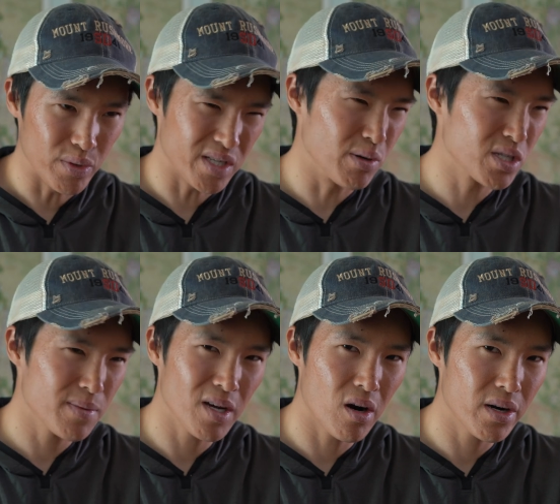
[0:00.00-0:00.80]
was supposed to
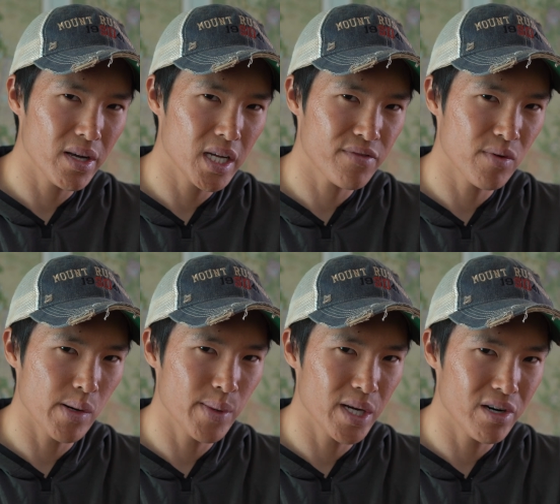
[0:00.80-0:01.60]
be a hard hitch from
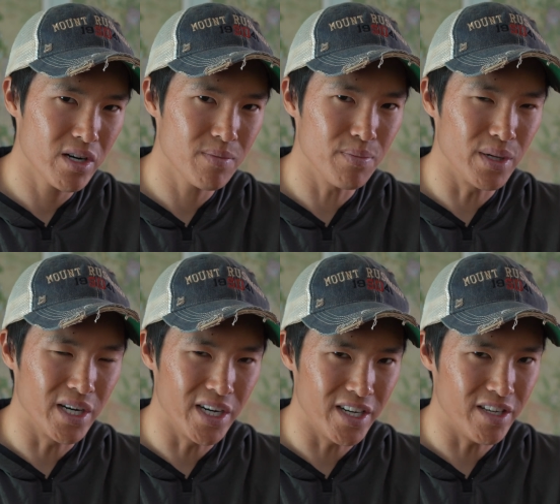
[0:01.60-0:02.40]
what we heard,
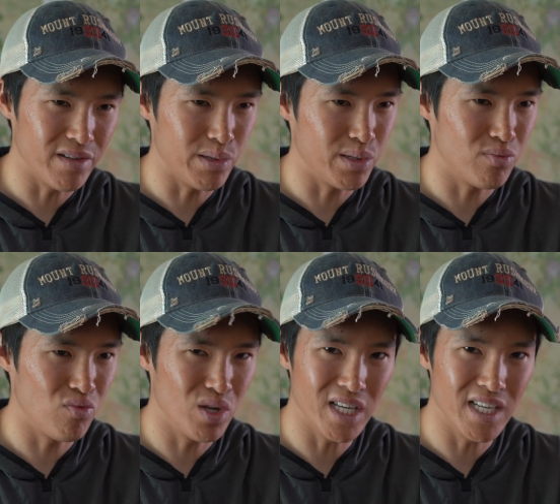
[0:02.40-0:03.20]
but it was
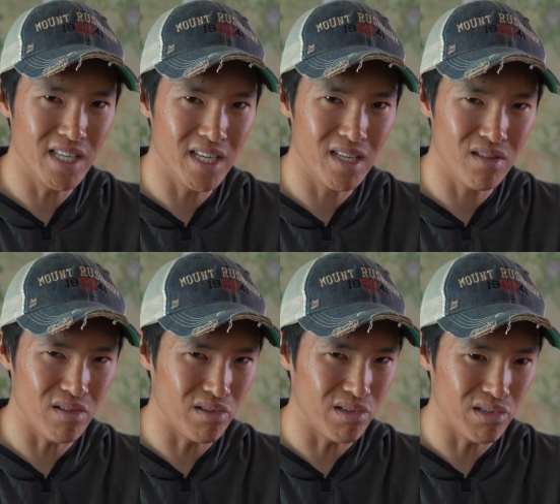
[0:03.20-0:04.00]
really easy.
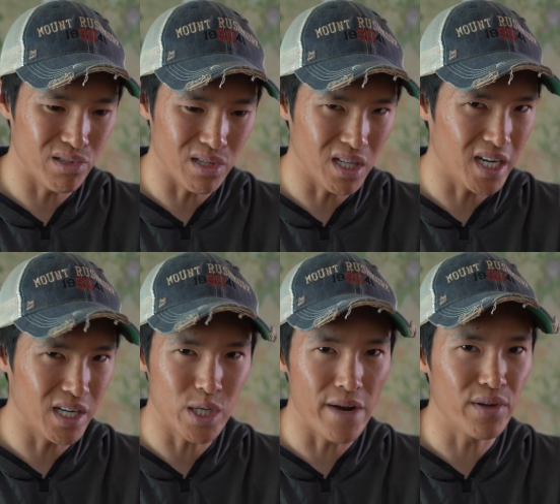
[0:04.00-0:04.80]
There's a lot
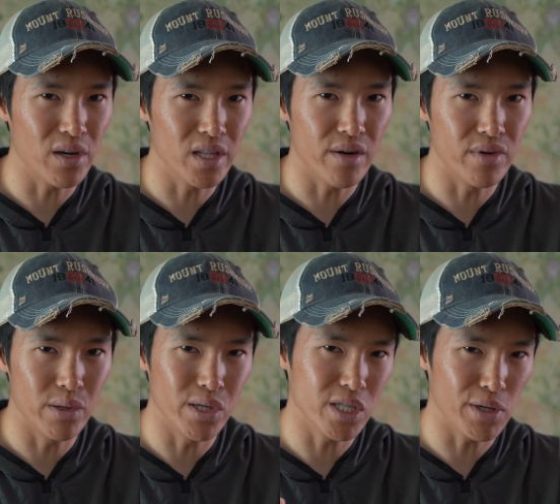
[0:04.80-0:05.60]
of traffic on that
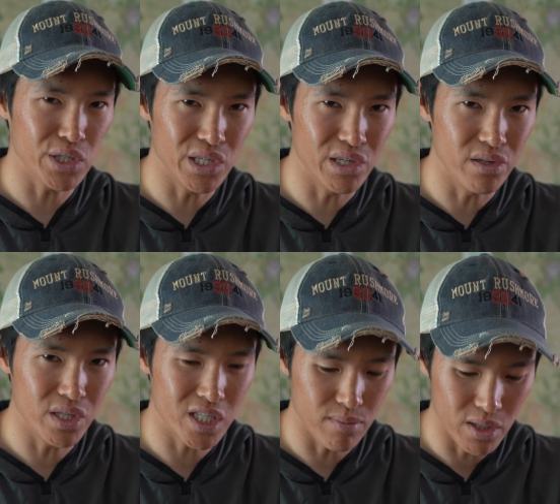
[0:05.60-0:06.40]
road, especially during the
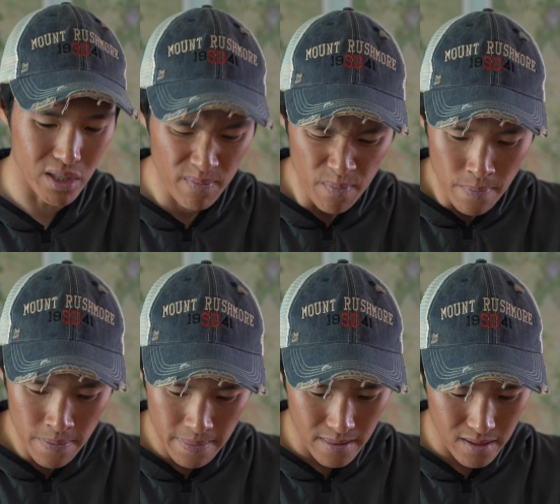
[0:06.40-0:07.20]
summer.
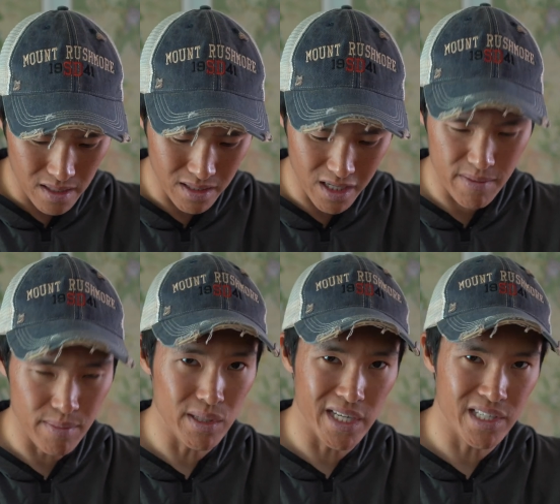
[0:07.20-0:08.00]
A lot of
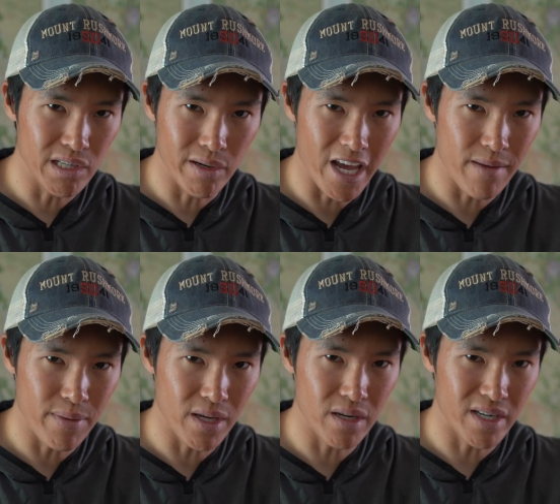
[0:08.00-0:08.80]
people like to go
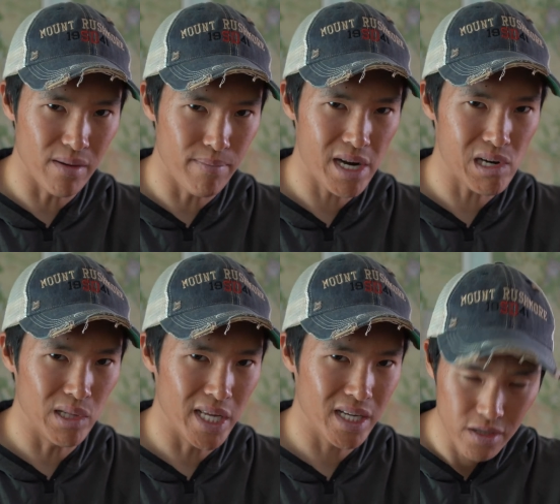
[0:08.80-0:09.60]
camping around Baker
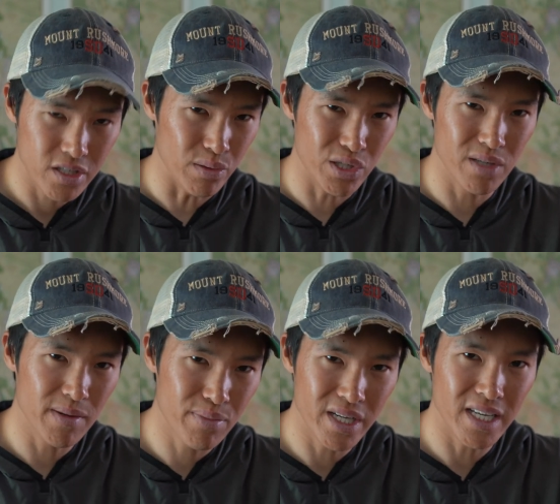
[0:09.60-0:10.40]
Lake, so it should
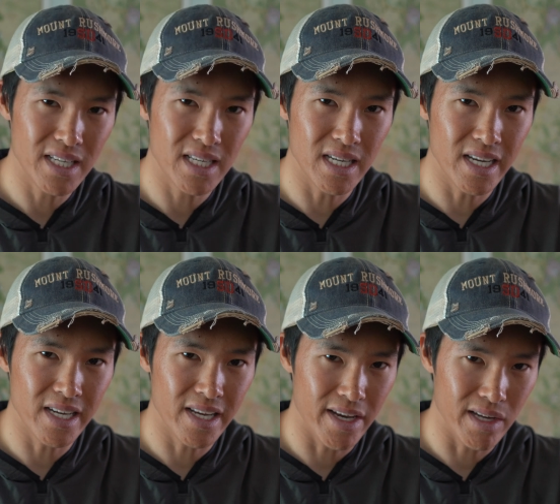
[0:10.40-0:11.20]
be pretty easy to
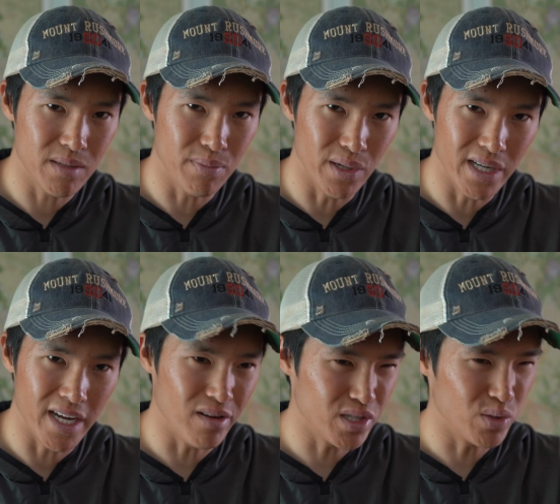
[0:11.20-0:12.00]
get a hitch, but
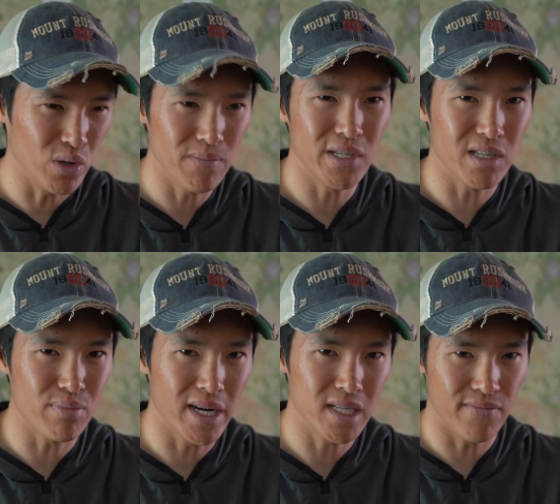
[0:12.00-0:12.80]
I also wouldn't be
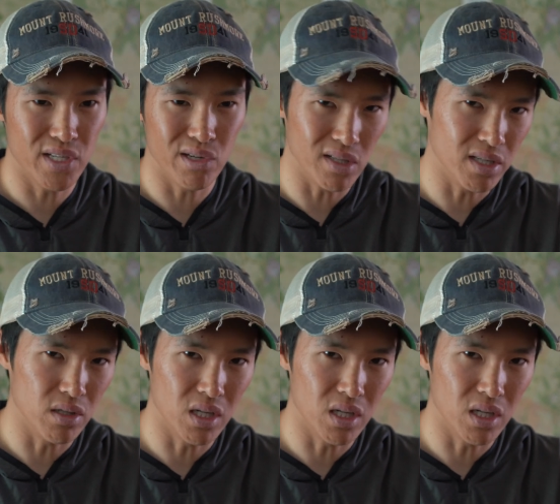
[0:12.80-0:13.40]
surprised if it took a little